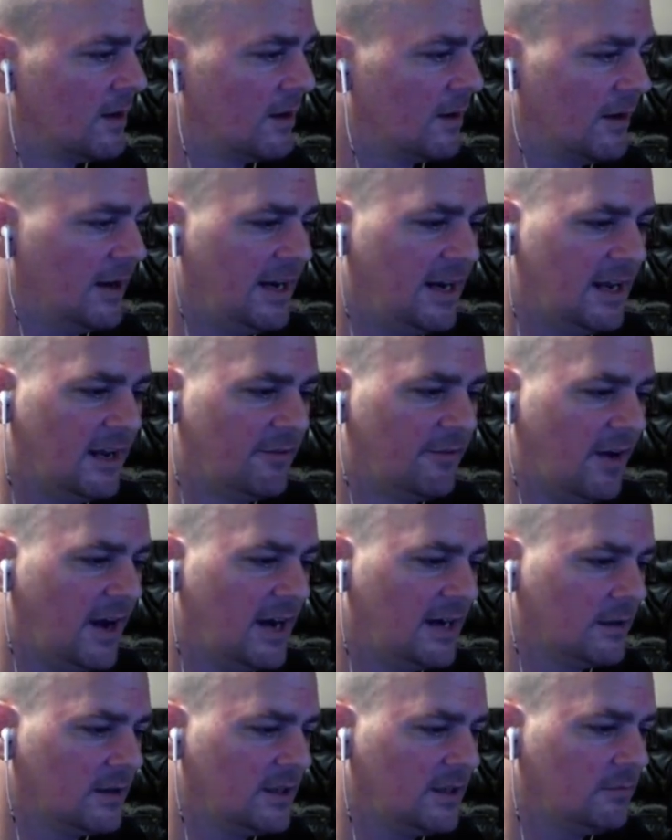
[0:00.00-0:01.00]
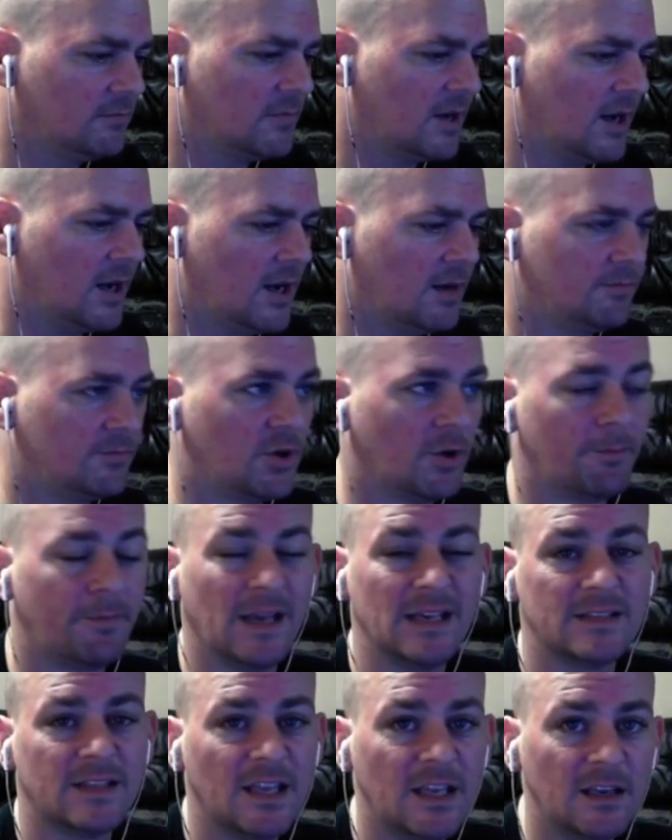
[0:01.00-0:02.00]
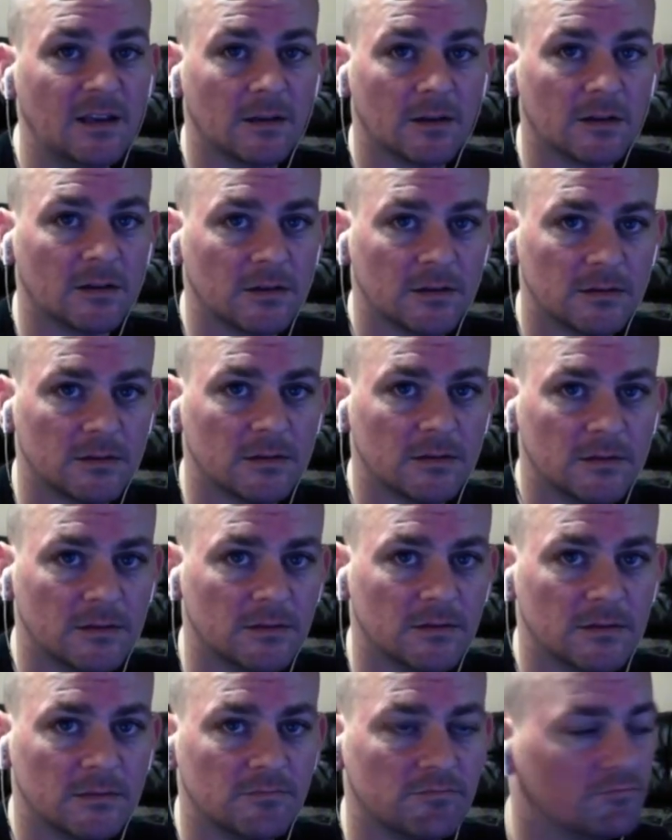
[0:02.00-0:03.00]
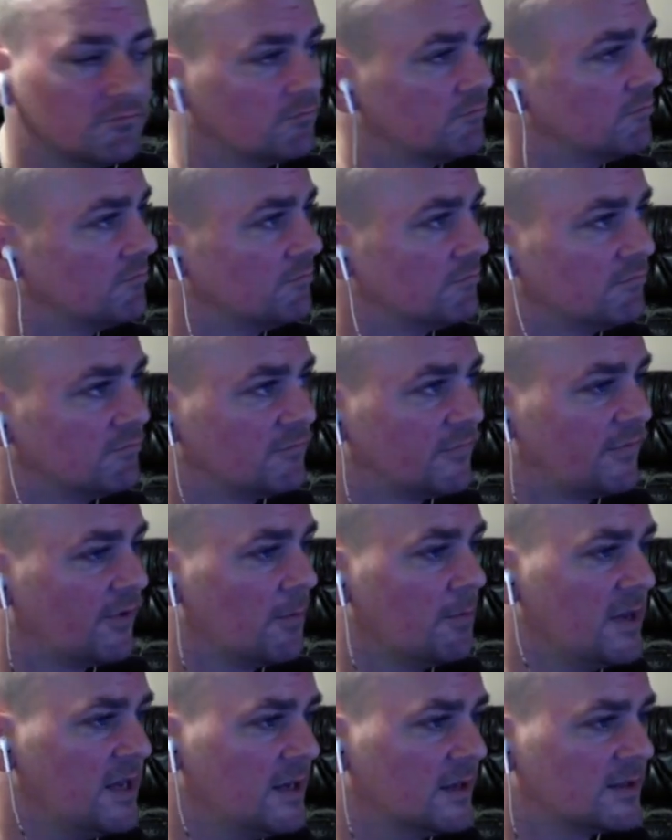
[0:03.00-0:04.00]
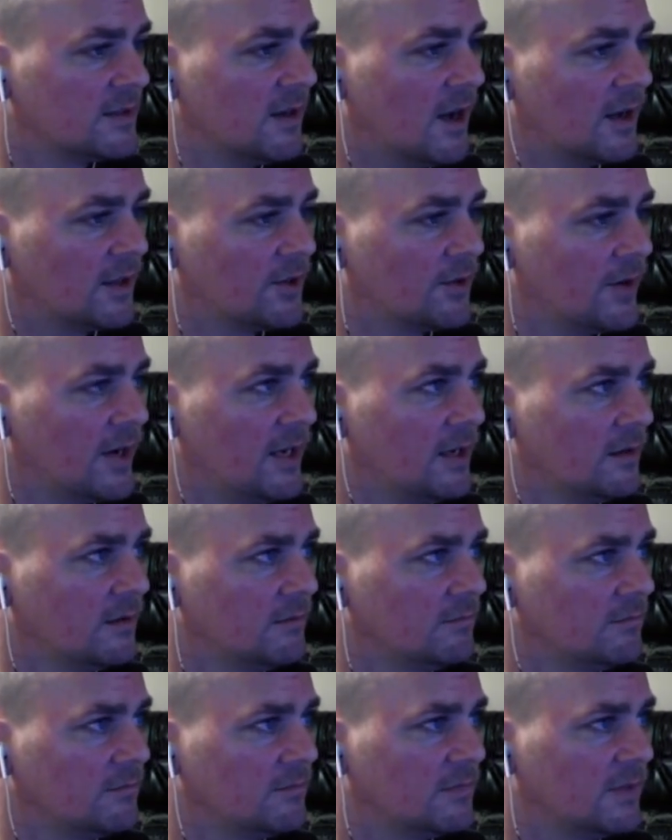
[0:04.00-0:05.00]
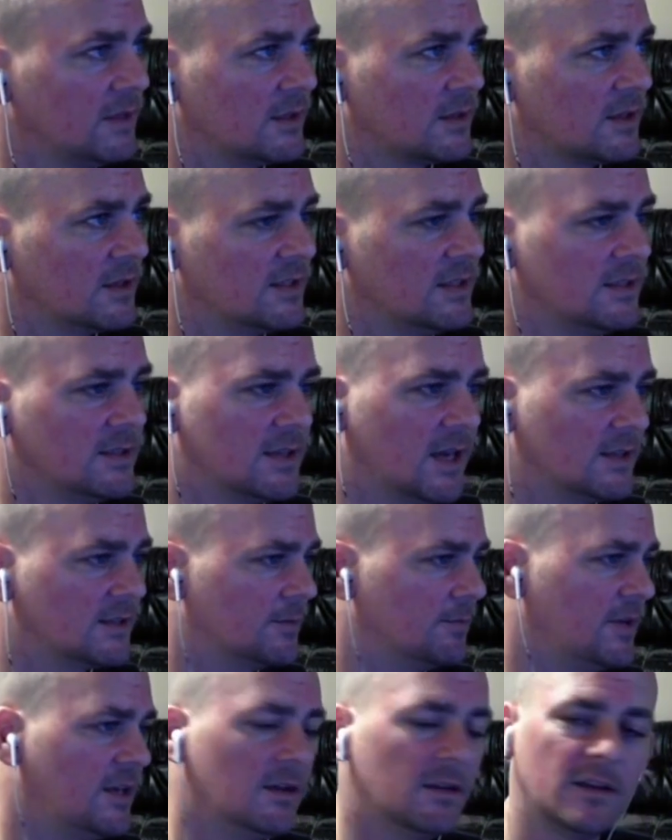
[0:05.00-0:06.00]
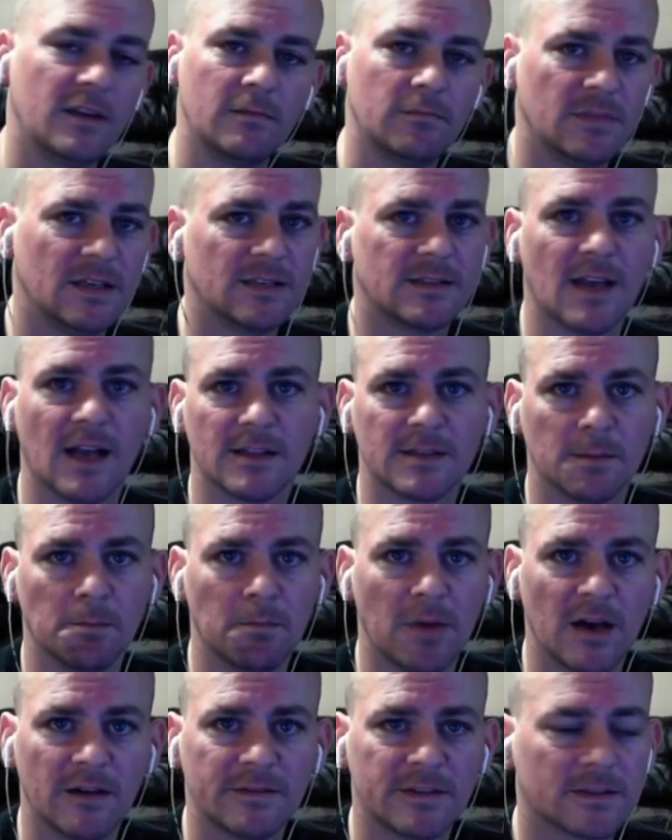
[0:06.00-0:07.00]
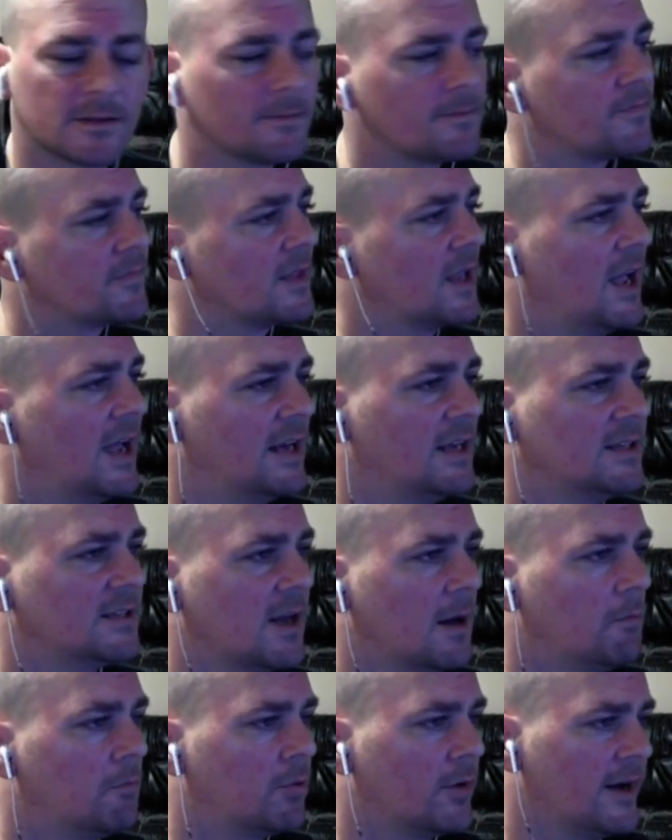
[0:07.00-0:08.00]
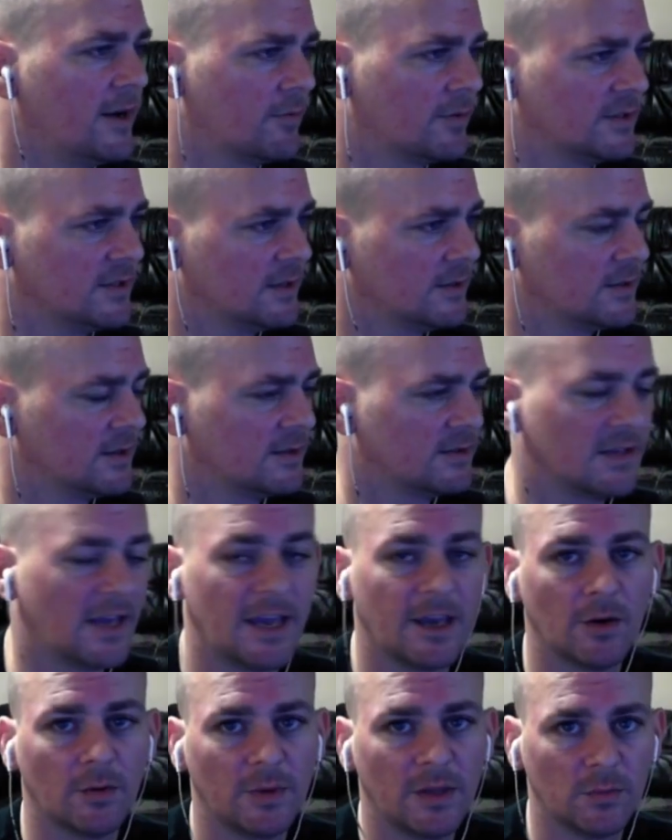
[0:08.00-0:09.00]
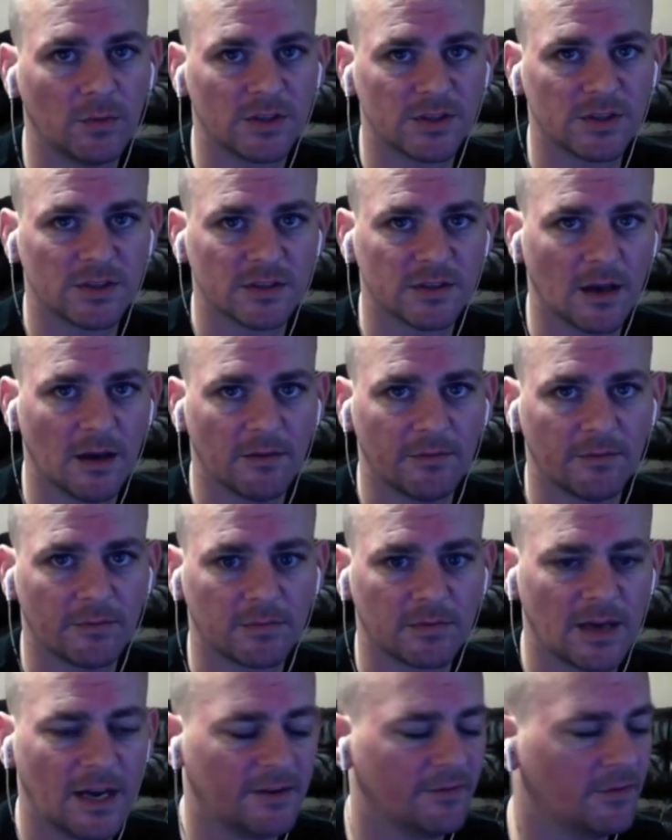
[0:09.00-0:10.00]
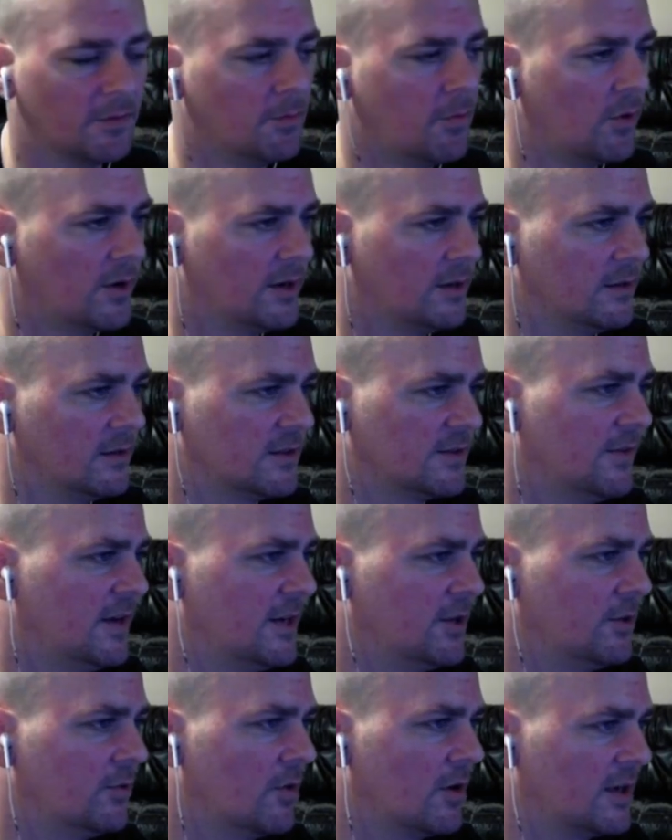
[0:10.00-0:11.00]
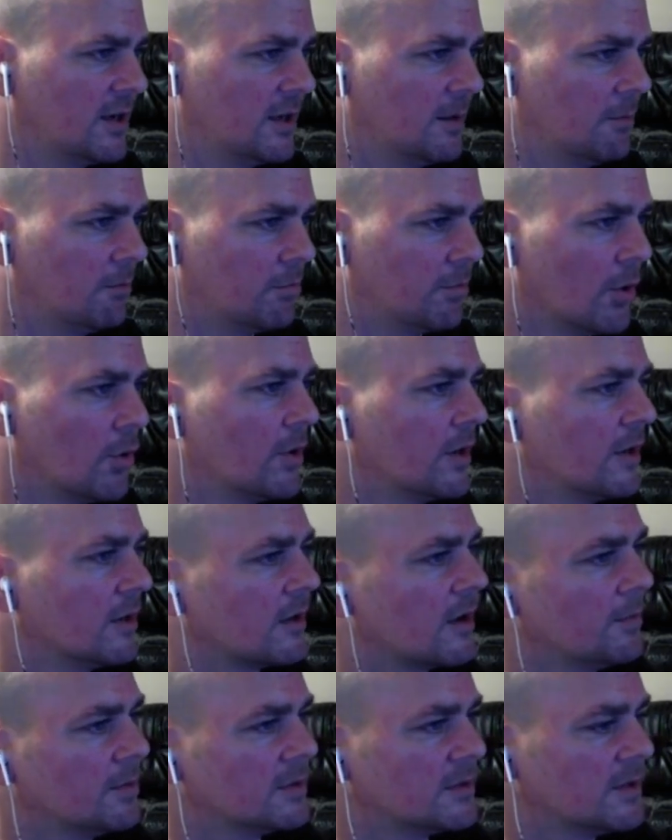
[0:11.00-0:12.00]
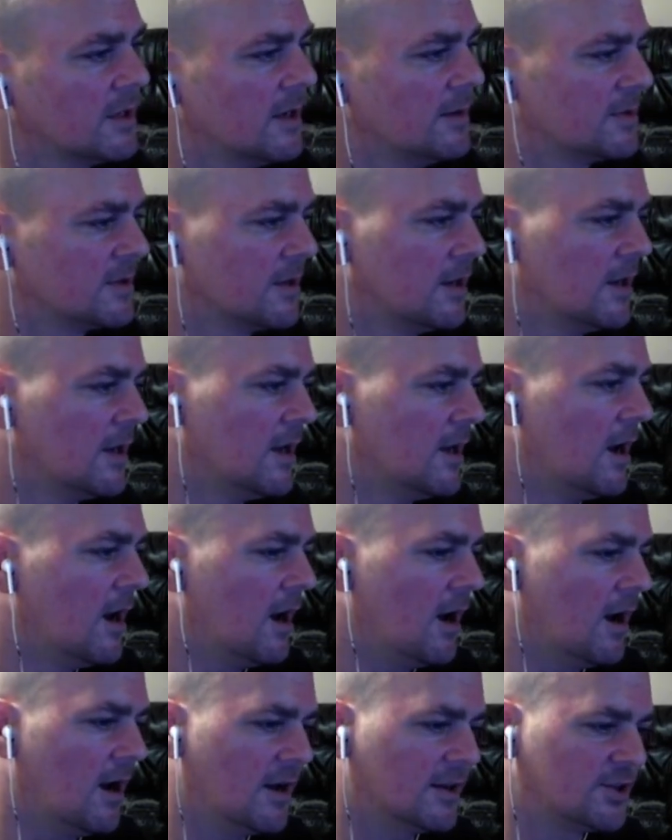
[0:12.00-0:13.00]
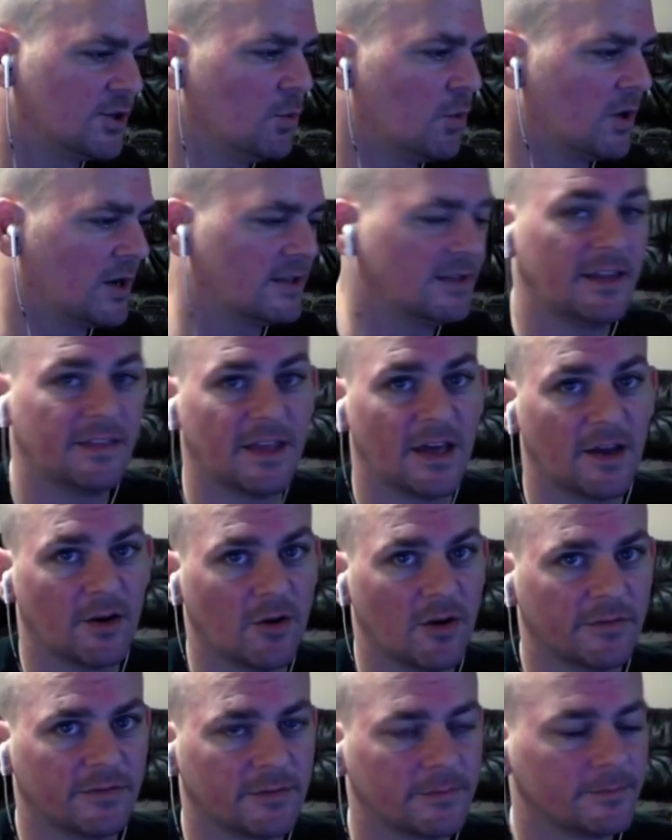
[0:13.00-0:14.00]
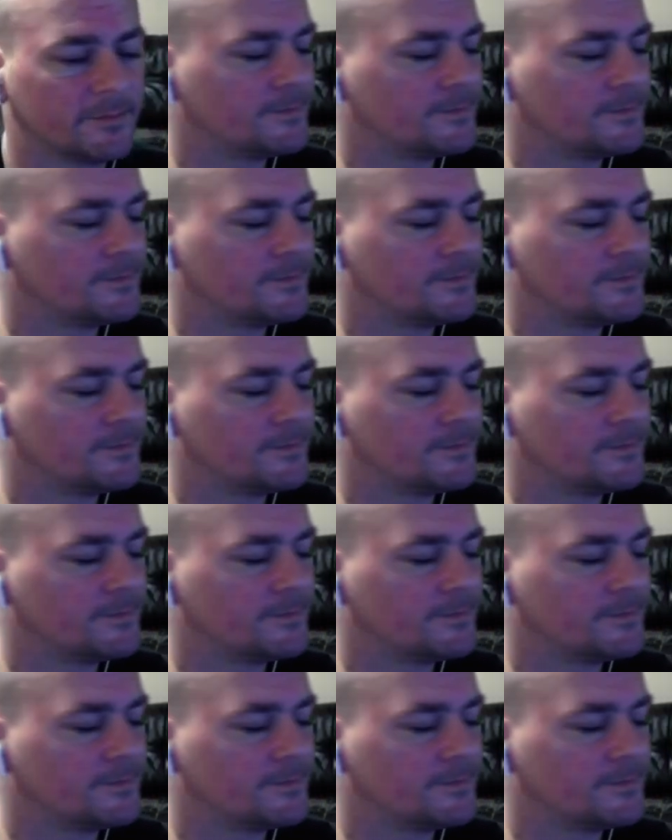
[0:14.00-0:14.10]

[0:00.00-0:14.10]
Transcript: Alright, and finally, your best healer, for me it's Dr. Aiden, because he's got some healing, he's got some buffs, and he's got break resistance AoE, which is kind of important in this fight. You are going to get broken a couple times, so you want to take that off.